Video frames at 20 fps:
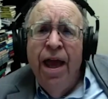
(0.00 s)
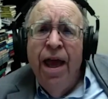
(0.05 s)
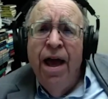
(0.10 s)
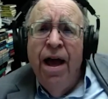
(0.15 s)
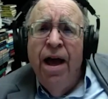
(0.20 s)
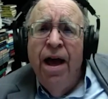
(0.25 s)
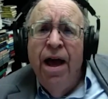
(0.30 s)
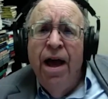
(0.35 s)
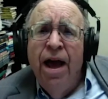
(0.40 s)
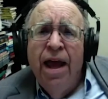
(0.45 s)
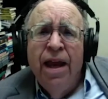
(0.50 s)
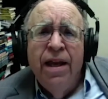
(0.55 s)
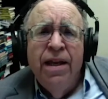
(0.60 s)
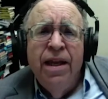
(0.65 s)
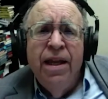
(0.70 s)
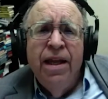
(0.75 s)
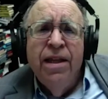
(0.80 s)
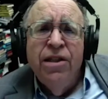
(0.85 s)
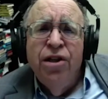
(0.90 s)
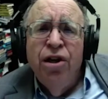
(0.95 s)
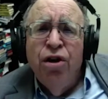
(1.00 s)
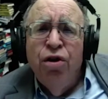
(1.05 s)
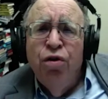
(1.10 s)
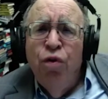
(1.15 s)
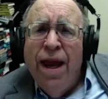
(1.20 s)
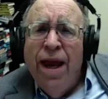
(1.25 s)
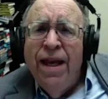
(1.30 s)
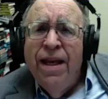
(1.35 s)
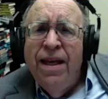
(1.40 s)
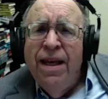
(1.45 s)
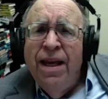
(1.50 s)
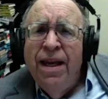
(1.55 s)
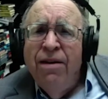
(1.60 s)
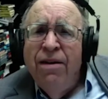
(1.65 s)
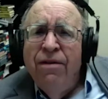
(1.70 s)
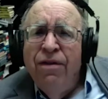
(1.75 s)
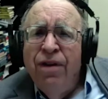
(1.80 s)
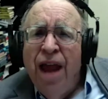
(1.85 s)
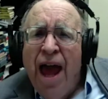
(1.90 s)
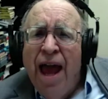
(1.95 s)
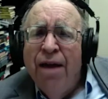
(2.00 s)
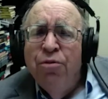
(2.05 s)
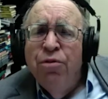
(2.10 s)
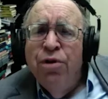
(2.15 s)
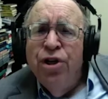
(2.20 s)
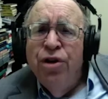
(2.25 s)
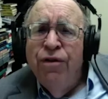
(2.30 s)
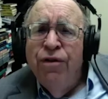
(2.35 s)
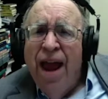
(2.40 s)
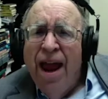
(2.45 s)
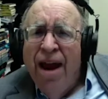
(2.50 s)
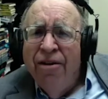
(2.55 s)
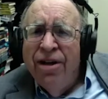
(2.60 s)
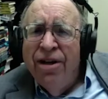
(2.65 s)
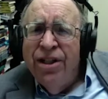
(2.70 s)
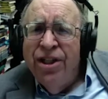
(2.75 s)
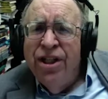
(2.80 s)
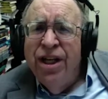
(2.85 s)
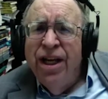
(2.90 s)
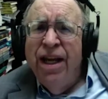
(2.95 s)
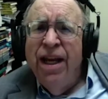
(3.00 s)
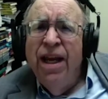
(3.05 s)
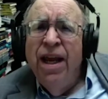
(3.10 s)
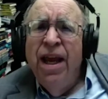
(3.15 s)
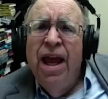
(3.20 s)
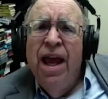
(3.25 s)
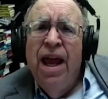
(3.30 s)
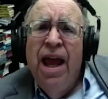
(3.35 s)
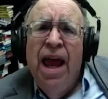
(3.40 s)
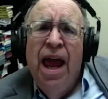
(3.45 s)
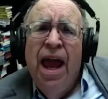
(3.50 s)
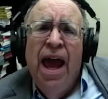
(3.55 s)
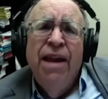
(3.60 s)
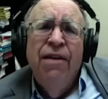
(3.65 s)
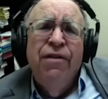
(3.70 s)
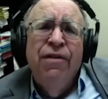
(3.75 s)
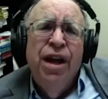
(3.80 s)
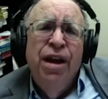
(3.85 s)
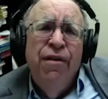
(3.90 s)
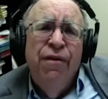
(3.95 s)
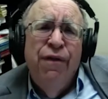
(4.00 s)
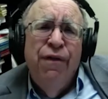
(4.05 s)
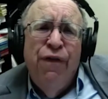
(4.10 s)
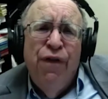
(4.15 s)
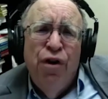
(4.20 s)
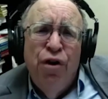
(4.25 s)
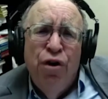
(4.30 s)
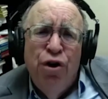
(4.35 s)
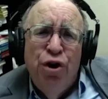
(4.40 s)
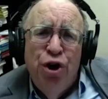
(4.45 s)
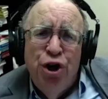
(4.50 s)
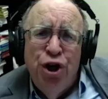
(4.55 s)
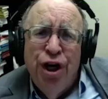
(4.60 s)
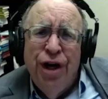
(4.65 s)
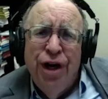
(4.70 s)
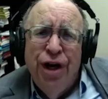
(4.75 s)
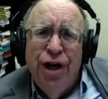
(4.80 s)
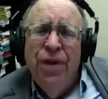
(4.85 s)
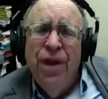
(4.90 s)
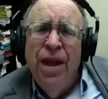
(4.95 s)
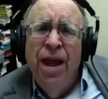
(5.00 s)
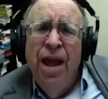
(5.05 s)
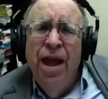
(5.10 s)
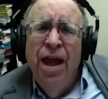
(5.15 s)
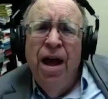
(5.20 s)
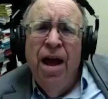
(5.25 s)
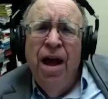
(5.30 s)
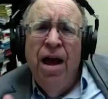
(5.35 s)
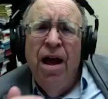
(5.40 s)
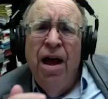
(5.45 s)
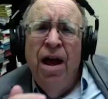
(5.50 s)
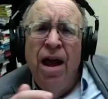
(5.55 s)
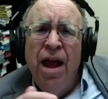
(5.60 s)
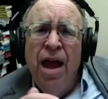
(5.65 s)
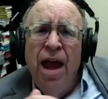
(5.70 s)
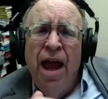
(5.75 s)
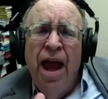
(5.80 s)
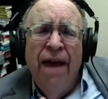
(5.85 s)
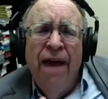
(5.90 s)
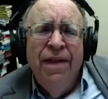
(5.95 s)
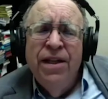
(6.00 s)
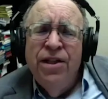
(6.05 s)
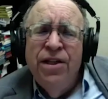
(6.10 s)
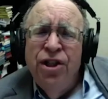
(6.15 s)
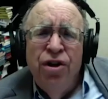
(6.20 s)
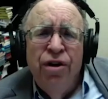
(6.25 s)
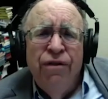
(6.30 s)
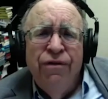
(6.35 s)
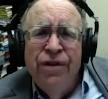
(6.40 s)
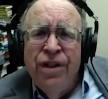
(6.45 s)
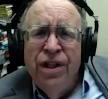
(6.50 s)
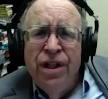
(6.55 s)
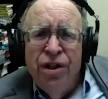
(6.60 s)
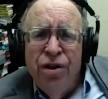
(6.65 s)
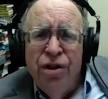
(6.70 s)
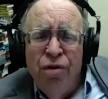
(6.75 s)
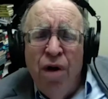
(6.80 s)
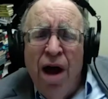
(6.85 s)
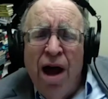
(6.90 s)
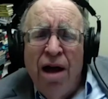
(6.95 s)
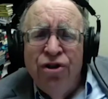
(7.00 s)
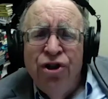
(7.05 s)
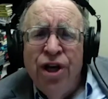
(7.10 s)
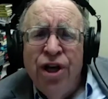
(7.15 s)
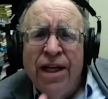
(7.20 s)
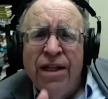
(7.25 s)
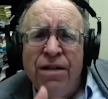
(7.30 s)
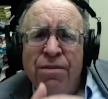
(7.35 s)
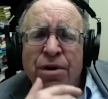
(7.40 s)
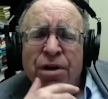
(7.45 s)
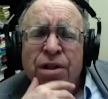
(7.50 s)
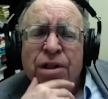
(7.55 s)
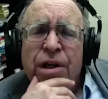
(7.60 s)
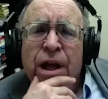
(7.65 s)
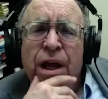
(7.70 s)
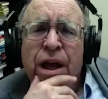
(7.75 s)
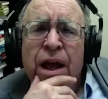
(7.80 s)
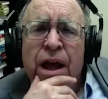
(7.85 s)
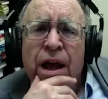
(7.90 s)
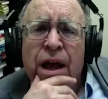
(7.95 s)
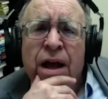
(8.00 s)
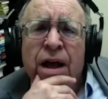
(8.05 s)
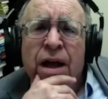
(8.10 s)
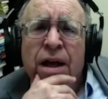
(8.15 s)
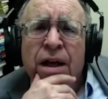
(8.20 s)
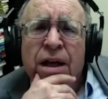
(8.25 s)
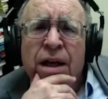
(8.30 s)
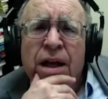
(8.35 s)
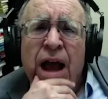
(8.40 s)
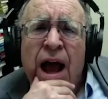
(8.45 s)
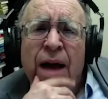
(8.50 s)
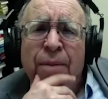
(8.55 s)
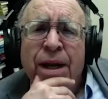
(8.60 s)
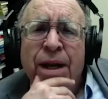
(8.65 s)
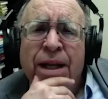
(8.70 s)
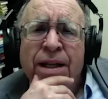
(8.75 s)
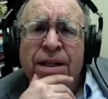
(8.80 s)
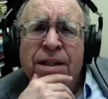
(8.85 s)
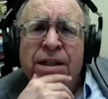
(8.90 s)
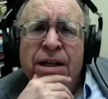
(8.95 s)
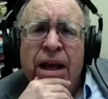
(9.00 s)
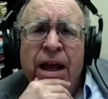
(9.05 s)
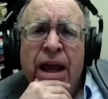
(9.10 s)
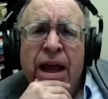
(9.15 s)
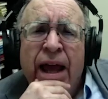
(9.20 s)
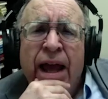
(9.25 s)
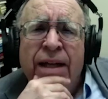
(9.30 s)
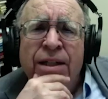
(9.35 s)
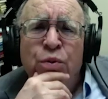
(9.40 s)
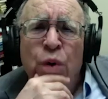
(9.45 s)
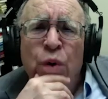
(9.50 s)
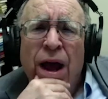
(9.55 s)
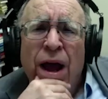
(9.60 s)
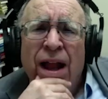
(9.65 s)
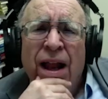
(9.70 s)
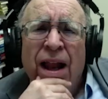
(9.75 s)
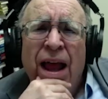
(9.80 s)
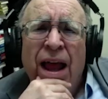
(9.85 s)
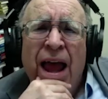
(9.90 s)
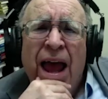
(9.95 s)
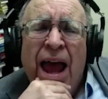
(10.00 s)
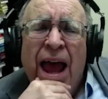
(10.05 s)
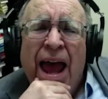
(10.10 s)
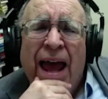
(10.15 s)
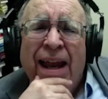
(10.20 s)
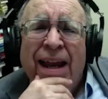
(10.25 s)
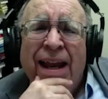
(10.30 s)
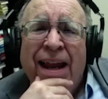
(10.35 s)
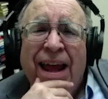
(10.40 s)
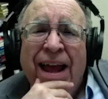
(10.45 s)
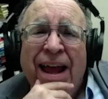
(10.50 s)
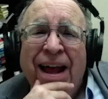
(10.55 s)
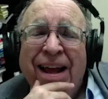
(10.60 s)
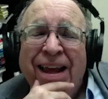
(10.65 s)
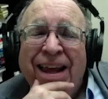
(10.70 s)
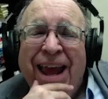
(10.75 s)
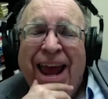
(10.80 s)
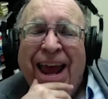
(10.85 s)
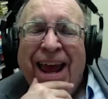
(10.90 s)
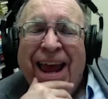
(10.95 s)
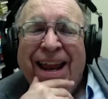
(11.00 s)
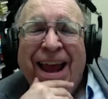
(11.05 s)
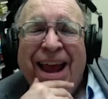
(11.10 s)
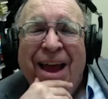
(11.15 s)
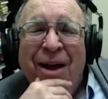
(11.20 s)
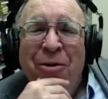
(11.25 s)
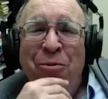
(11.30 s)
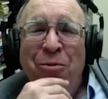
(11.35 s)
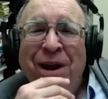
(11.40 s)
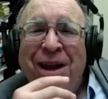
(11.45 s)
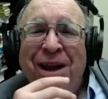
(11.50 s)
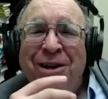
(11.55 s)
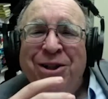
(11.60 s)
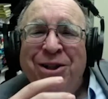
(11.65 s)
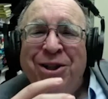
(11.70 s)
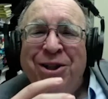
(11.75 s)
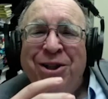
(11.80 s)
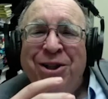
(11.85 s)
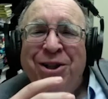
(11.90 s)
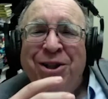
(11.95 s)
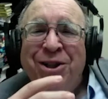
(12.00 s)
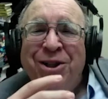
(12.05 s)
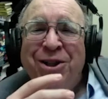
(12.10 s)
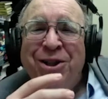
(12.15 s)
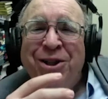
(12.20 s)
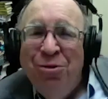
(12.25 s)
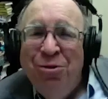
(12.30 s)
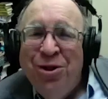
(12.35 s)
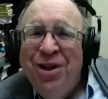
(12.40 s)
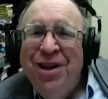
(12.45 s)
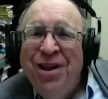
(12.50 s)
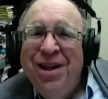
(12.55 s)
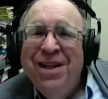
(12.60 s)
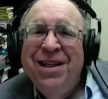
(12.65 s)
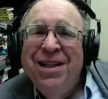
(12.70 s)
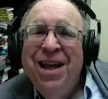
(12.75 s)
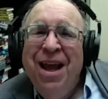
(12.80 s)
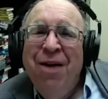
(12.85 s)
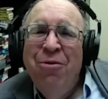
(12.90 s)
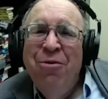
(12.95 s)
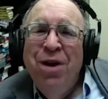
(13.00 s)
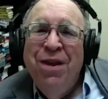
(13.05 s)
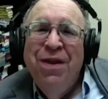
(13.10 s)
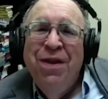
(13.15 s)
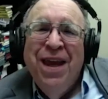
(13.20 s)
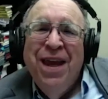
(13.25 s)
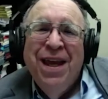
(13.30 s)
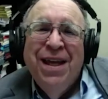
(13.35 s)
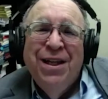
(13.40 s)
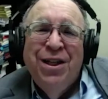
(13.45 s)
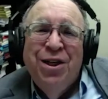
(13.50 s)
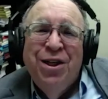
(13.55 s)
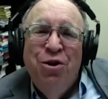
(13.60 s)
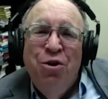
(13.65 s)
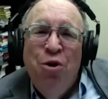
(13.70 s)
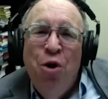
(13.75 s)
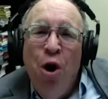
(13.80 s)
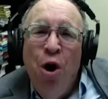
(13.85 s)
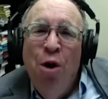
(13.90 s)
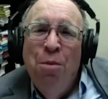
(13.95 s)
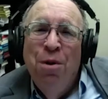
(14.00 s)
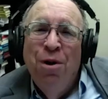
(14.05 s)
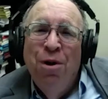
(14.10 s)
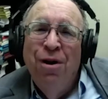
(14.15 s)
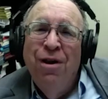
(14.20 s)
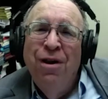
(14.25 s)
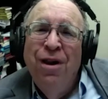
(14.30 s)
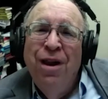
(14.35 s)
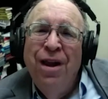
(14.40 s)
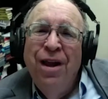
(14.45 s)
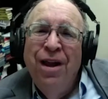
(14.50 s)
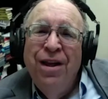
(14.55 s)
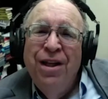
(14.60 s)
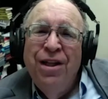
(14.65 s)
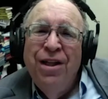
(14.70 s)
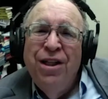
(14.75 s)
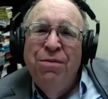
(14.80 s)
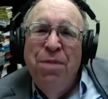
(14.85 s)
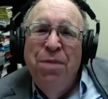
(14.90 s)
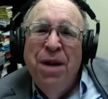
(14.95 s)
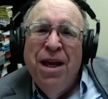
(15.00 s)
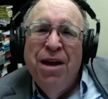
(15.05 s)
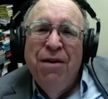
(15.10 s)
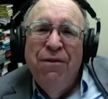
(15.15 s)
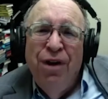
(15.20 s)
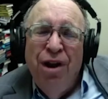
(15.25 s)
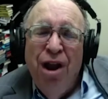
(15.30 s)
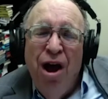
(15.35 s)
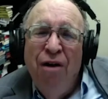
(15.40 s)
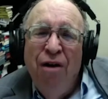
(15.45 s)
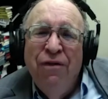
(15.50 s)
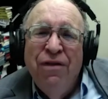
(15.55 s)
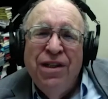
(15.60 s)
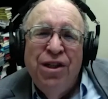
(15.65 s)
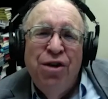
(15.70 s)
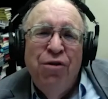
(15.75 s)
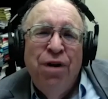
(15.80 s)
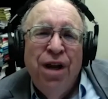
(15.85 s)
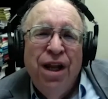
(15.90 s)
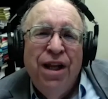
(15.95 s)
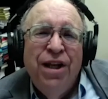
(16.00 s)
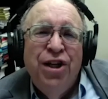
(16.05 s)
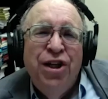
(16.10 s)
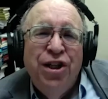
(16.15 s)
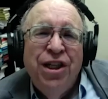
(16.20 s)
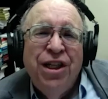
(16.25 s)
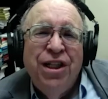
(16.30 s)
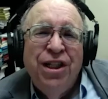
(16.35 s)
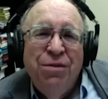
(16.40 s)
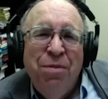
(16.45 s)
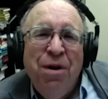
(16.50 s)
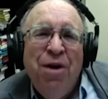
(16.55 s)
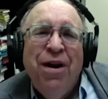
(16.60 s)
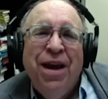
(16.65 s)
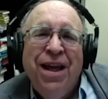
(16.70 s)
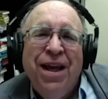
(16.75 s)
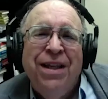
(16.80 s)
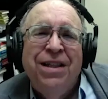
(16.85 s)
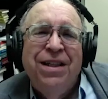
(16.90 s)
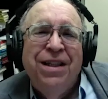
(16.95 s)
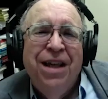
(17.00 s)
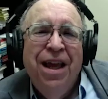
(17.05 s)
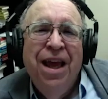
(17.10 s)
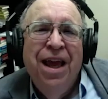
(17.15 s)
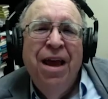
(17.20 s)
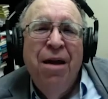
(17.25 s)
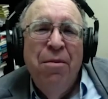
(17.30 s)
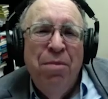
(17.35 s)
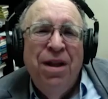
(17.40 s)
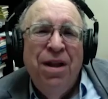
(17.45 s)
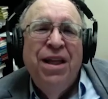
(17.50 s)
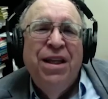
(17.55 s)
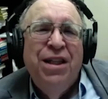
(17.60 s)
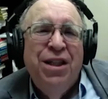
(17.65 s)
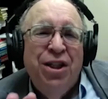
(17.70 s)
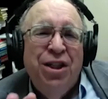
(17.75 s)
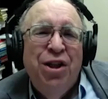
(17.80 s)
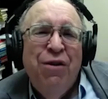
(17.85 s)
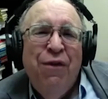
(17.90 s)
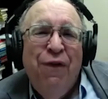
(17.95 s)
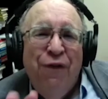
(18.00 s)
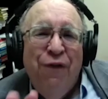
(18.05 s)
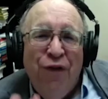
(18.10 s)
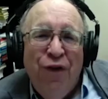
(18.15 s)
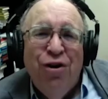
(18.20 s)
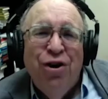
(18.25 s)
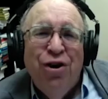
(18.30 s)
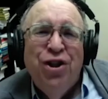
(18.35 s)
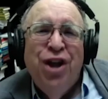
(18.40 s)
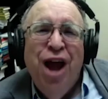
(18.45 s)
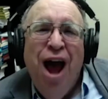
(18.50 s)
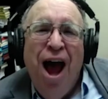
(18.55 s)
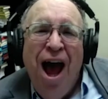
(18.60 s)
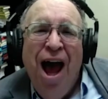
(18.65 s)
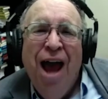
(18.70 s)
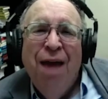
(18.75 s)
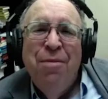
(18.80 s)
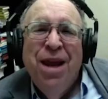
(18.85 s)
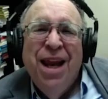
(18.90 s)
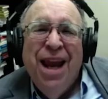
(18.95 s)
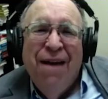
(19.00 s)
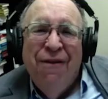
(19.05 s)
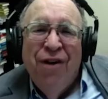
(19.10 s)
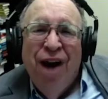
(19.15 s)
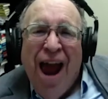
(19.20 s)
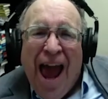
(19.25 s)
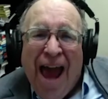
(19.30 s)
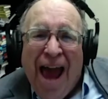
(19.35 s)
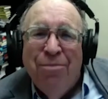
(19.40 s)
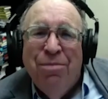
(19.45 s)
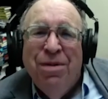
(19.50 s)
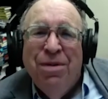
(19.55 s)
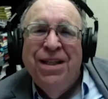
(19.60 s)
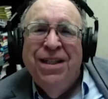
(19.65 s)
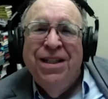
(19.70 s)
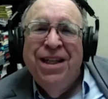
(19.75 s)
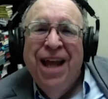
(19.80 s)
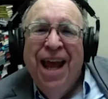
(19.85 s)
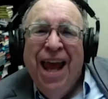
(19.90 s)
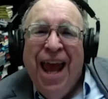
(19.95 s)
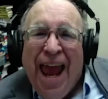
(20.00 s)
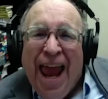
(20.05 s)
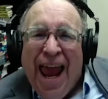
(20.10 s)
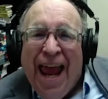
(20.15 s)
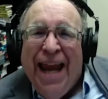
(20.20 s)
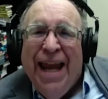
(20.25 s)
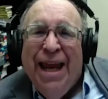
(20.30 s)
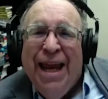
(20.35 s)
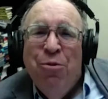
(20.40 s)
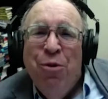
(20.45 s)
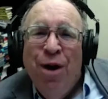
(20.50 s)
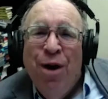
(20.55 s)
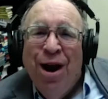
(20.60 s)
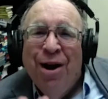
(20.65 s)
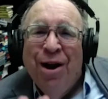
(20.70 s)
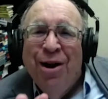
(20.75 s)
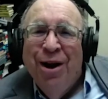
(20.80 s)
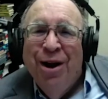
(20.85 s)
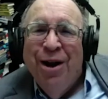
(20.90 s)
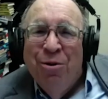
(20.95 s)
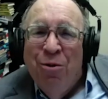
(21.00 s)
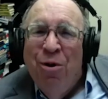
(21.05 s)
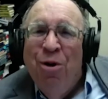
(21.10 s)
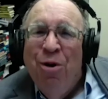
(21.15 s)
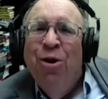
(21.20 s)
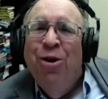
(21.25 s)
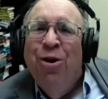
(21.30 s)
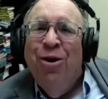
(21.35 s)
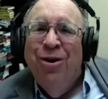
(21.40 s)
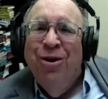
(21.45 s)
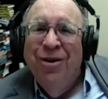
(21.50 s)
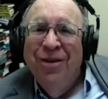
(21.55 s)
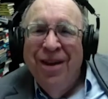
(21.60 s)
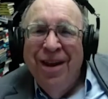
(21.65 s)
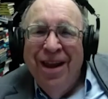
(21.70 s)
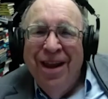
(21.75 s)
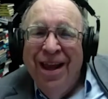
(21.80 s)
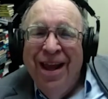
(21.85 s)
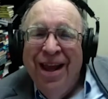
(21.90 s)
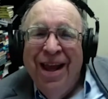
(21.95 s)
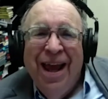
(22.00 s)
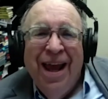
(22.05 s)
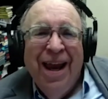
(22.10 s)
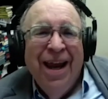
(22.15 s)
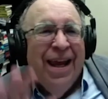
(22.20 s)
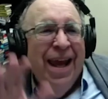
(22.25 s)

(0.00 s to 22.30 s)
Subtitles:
And indeed, there's a great deal of language of heresy and of conversion. And this surfaces throughout Shakespeare's comedies as well. And again, we are so used to this, we think it's normal to speak of love as a religious experience. But this is the first time it ever happens anywhere in the world. And